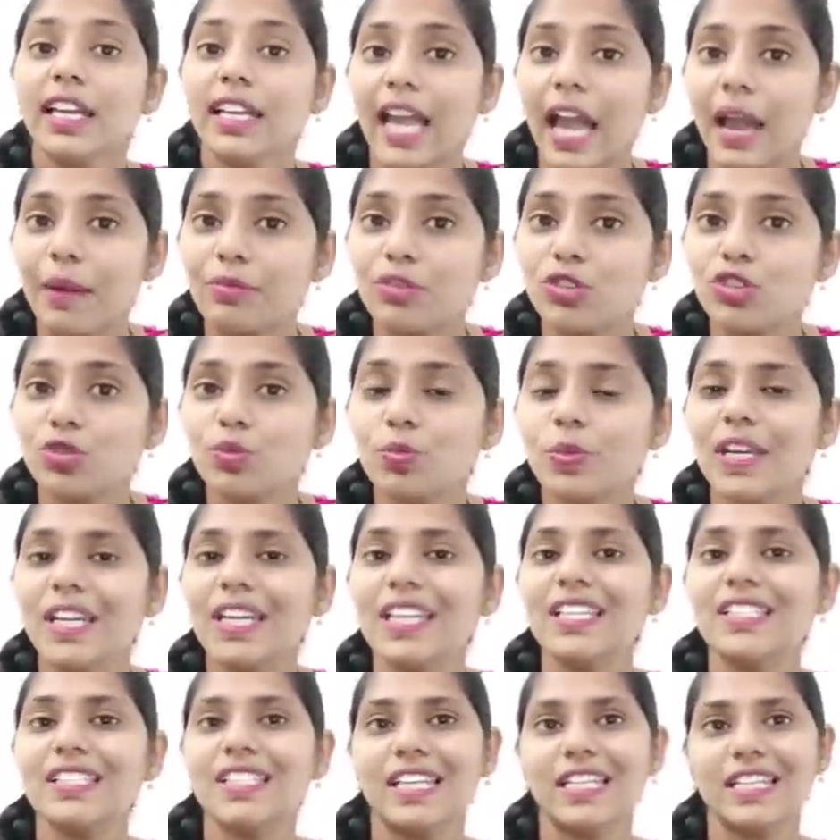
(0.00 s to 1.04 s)
captive
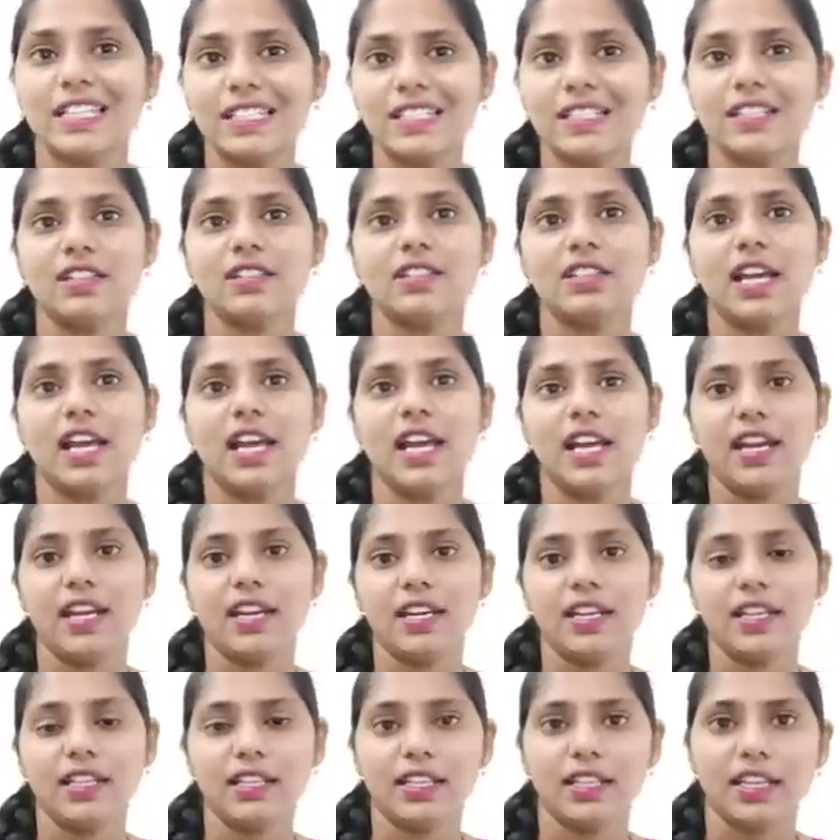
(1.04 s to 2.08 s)
breeding centers
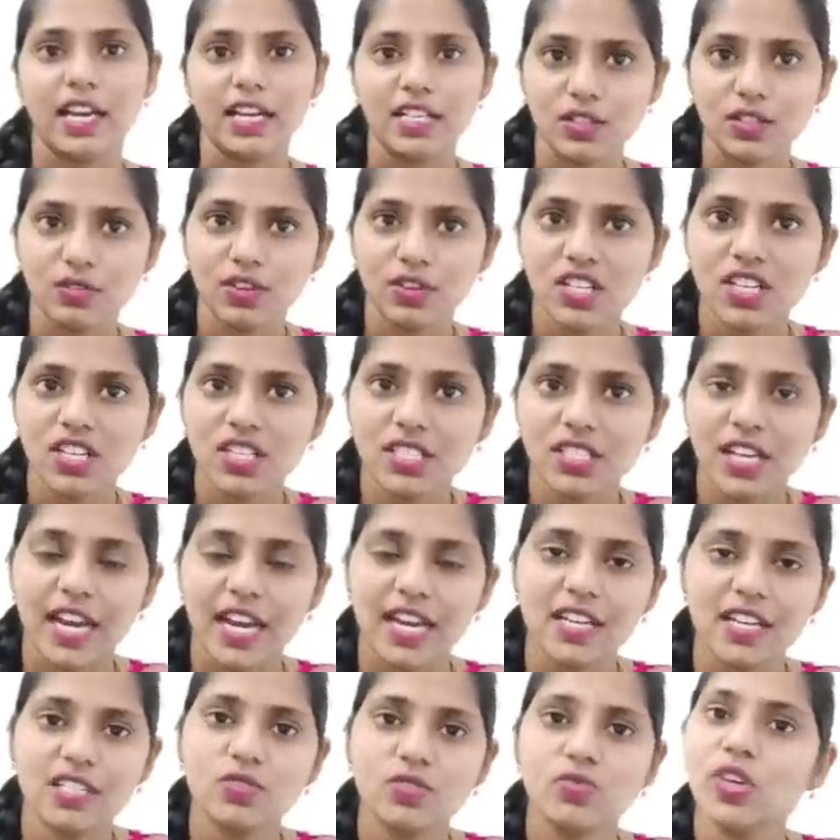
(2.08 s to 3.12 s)
and in the conservation
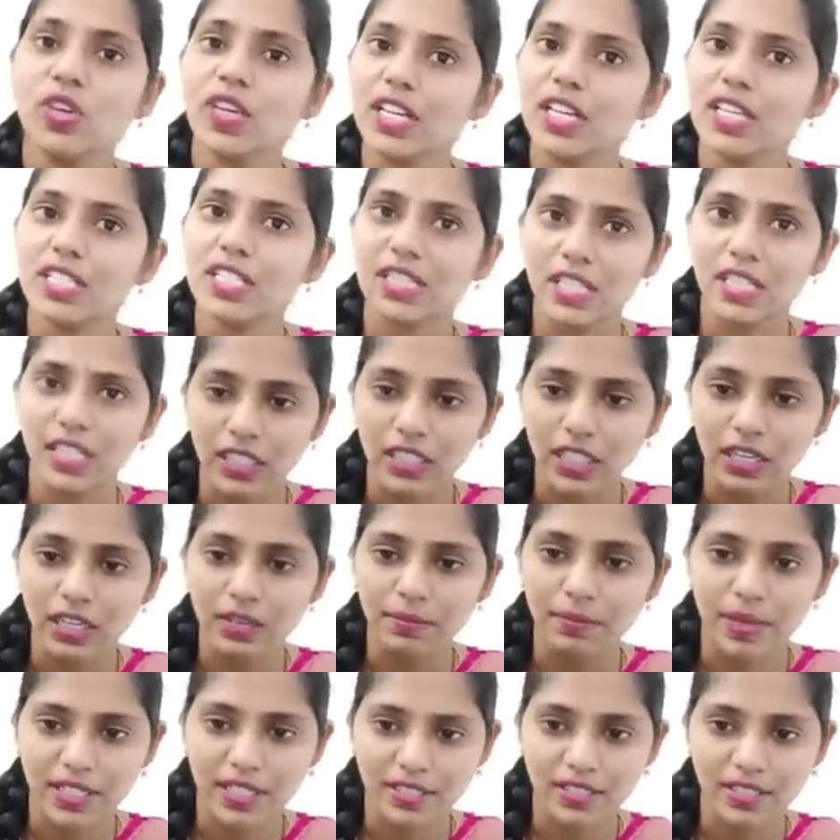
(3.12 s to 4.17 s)
sites we can see
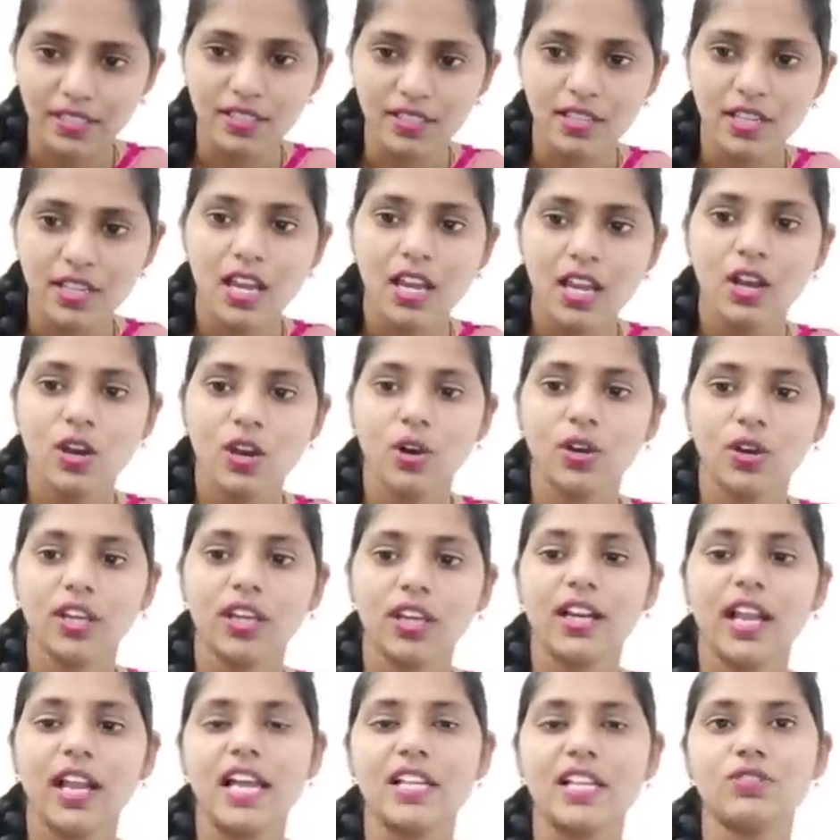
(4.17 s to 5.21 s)
that presence
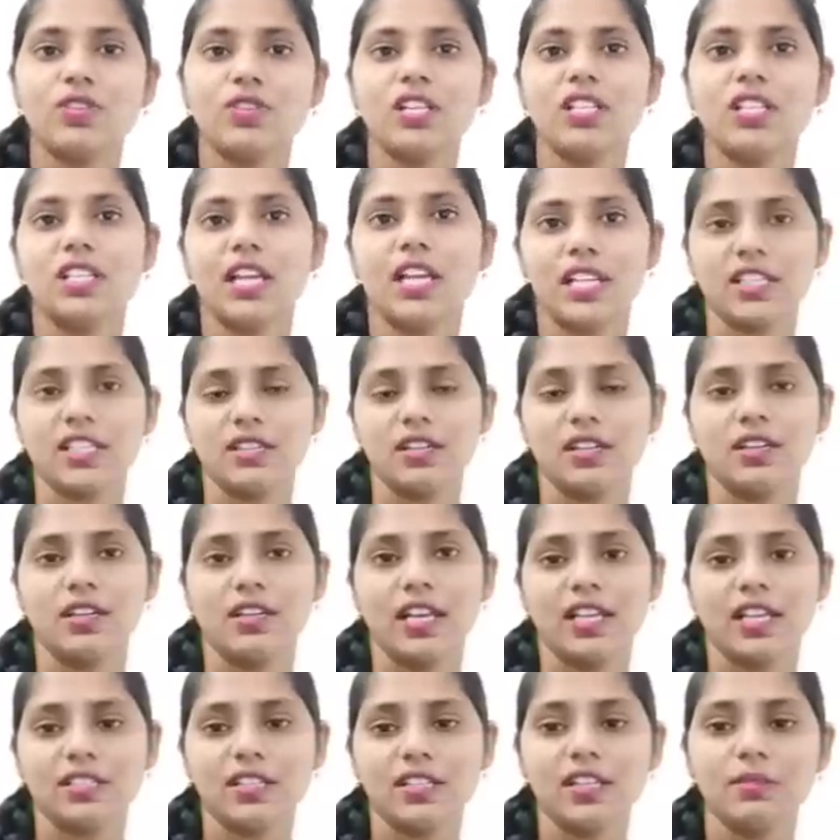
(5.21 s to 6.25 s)
okay last one is
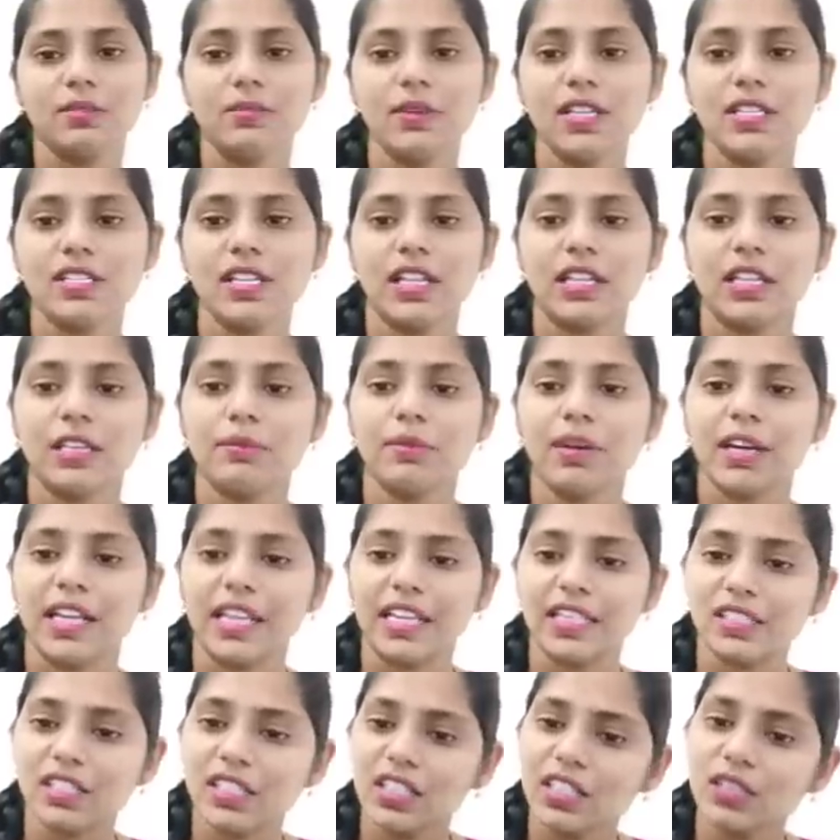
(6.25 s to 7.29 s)
extinct extinct means nothing
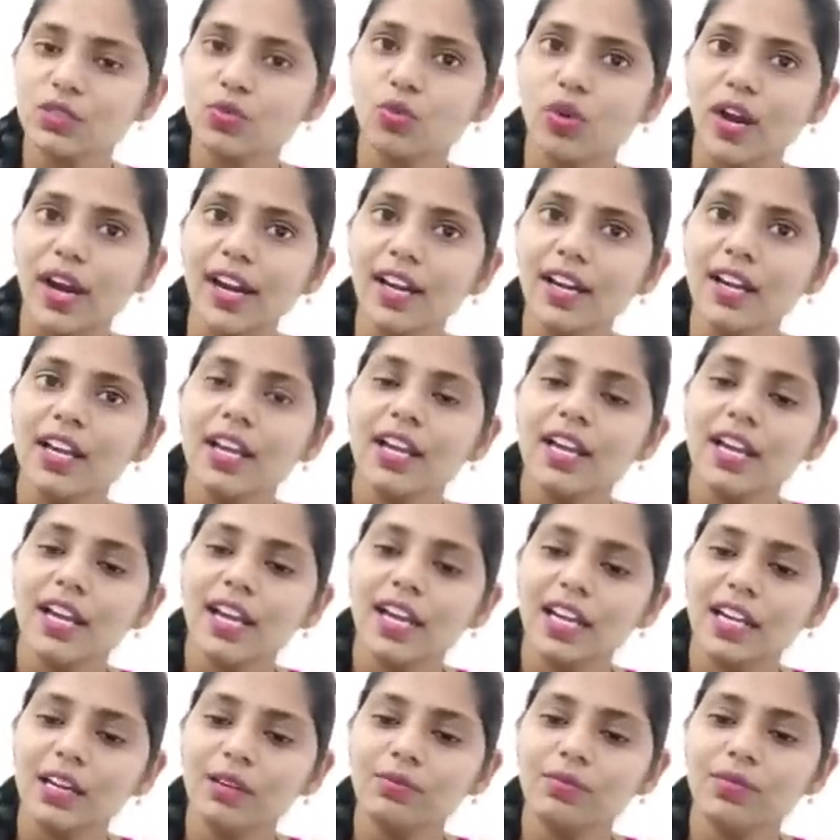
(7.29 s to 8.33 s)
but extinct in wild
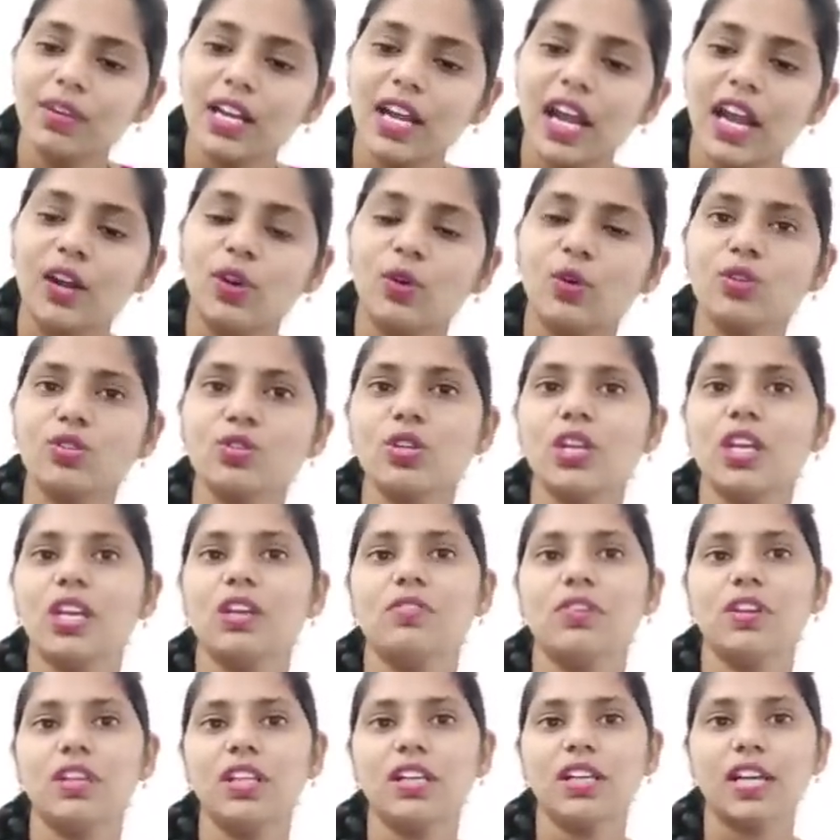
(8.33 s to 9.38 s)
in and also
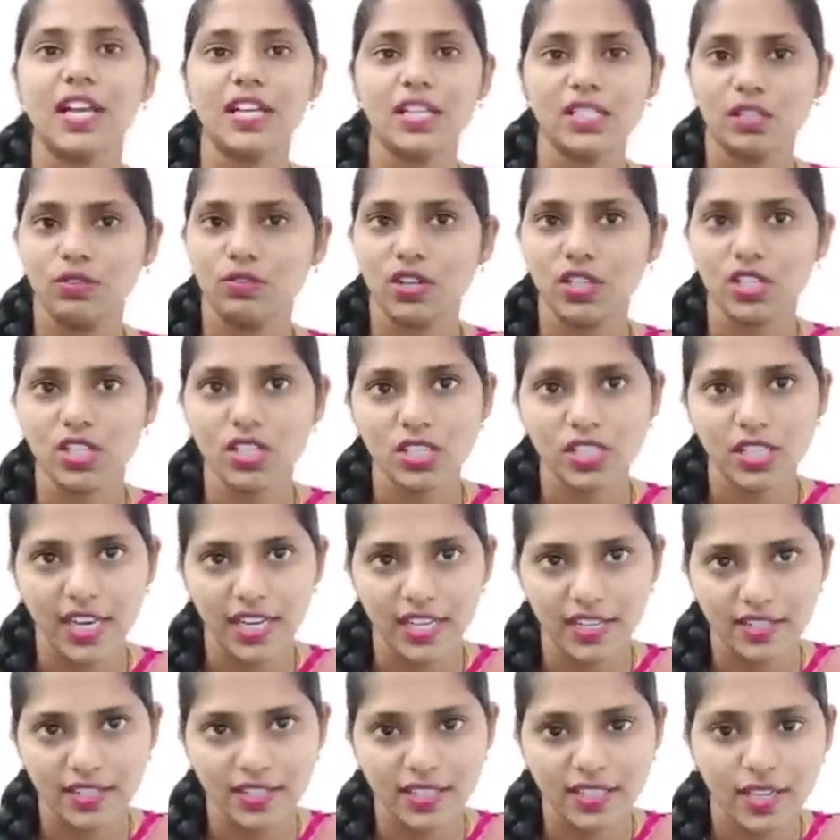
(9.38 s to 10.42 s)
even the conservation
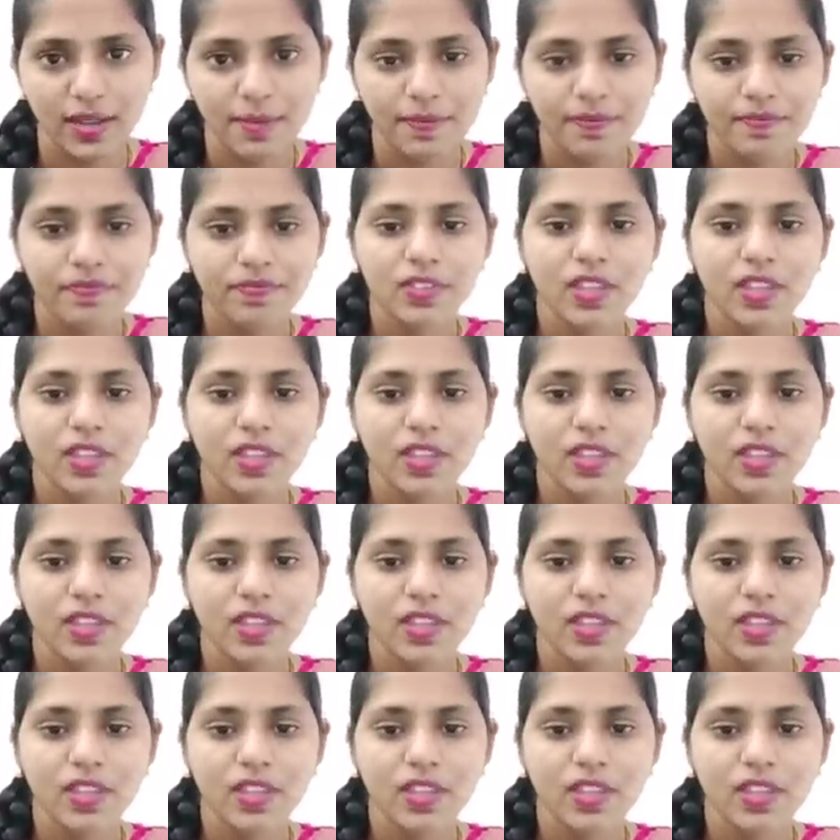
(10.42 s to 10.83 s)
sites